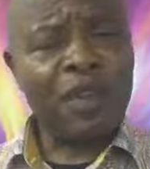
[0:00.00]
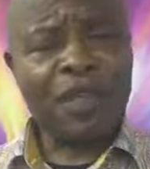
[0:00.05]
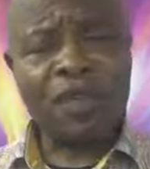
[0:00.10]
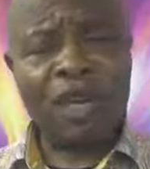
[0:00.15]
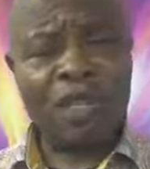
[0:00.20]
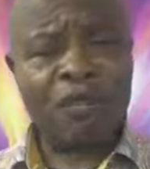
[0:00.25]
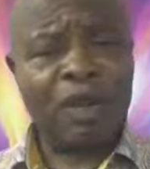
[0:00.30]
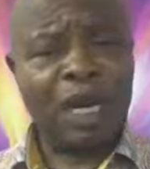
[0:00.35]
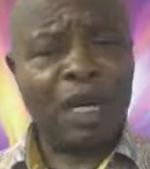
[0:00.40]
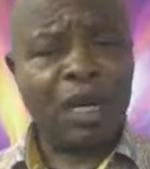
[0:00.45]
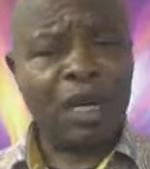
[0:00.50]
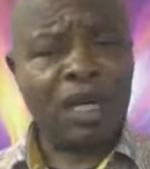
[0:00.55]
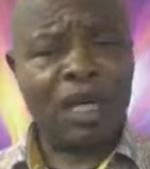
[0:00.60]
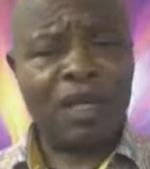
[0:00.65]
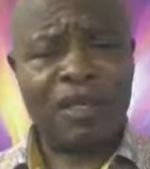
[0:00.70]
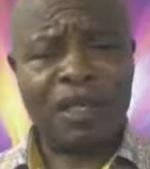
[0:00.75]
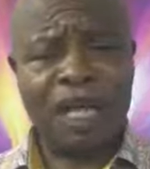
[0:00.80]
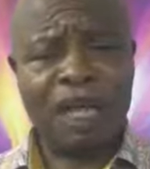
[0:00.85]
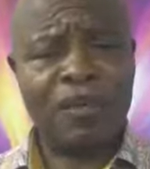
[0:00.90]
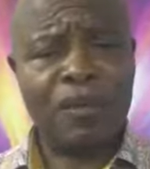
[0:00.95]
you as my Lord and
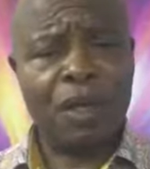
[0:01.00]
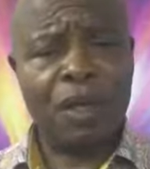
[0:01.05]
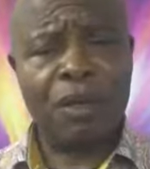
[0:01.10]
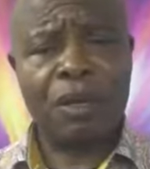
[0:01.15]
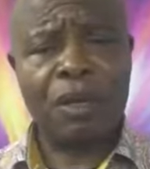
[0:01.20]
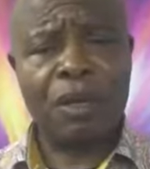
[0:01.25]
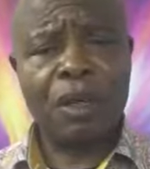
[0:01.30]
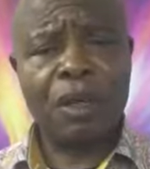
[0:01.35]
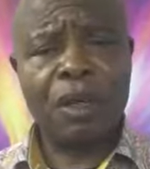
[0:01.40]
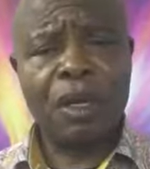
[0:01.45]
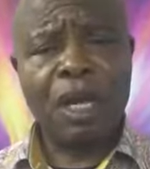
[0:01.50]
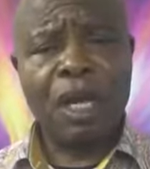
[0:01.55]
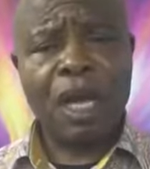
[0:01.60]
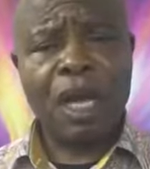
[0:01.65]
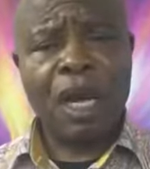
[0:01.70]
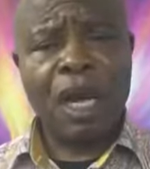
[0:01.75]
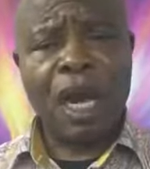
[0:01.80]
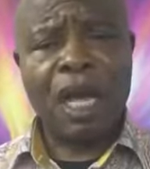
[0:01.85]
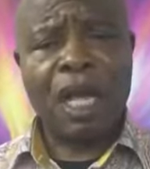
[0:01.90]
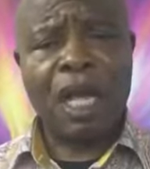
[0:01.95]
Savior.
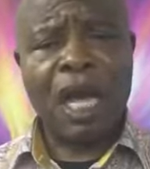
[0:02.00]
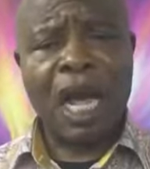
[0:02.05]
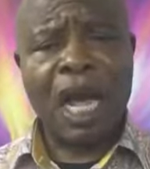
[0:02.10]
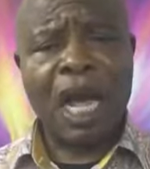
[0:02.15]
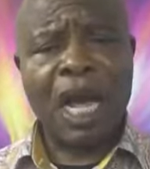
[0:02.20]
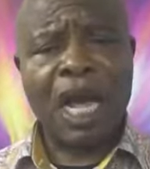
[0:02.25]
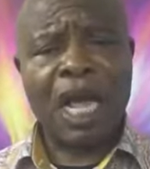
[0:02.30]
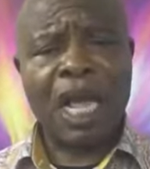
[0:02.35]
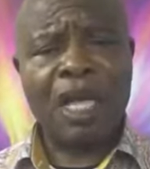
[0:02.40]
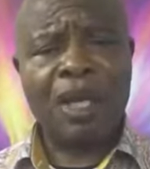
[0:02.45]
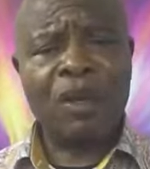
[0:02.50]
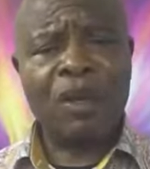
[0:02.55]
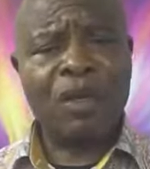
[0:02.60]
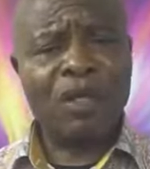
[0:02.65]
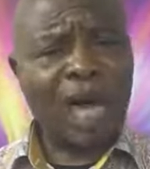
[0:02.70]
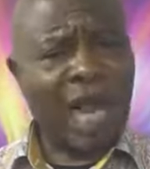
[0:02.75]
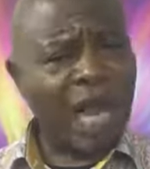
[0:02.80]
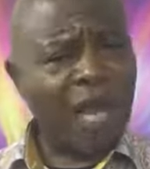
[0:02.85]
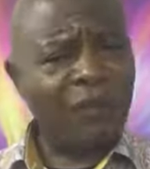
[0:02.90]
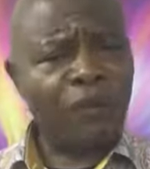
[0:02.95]
I, I, I, you
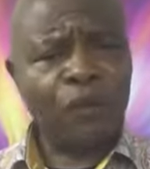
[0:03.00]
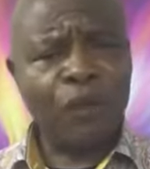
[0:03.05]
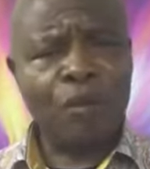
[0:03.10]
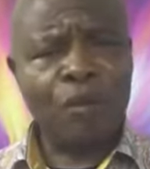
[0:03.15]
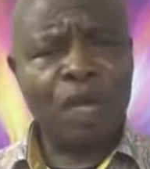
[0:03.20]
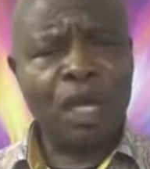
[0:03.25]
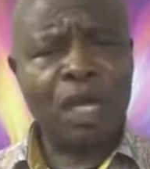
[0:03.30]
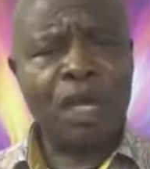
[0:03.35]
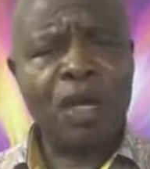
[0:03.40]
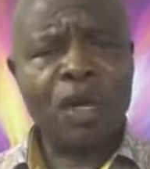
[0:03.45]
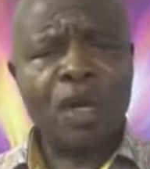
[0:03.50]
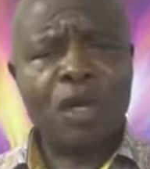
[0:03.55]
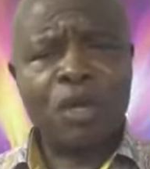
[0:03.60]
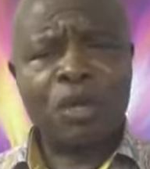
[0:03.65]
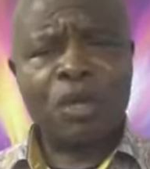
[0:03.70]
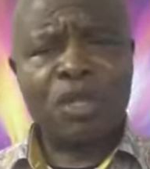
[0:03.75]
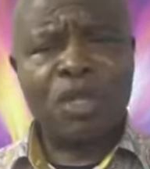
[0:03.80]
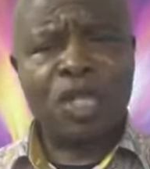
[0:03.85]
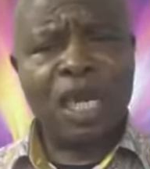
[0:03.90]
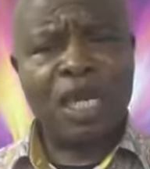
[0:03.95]
died for me.
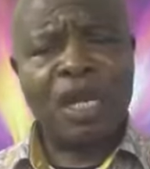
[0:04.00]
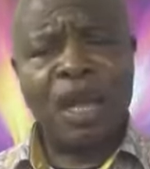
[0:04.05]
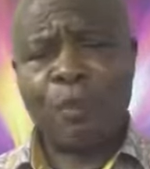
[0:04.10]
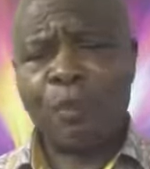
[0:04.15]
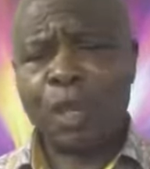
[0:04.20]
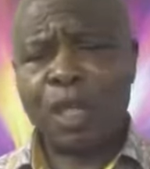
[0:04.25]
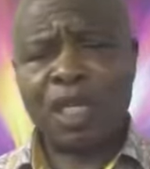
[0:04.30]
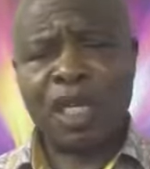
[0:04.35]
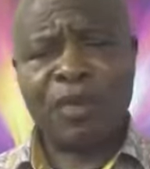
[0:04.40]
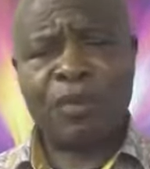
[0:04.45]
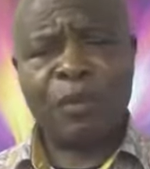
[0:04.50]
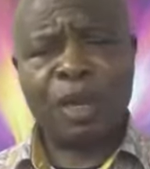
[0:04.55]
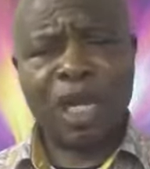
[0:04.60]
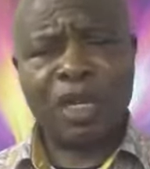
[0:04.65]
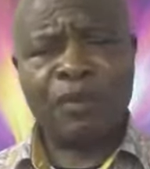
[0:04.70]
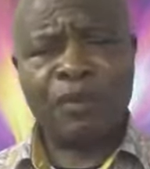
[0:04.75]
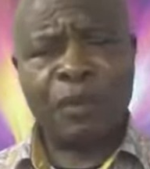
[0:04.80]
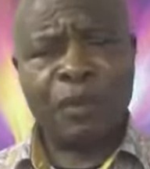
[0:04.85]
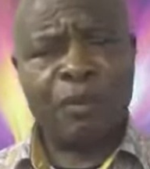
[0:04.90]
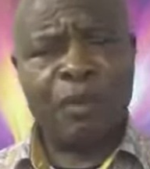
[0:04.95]
You shed your precious blood
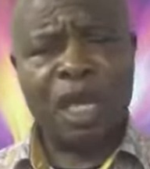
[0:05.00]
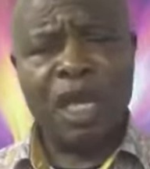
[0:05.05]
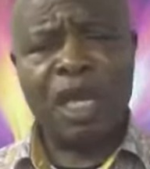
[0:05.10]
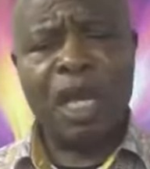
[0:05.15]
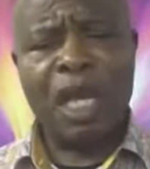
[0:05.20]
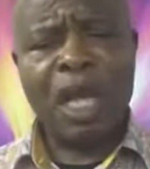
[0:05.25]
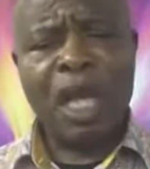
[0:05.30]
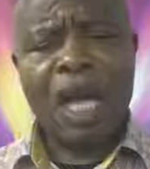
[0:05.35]
for me.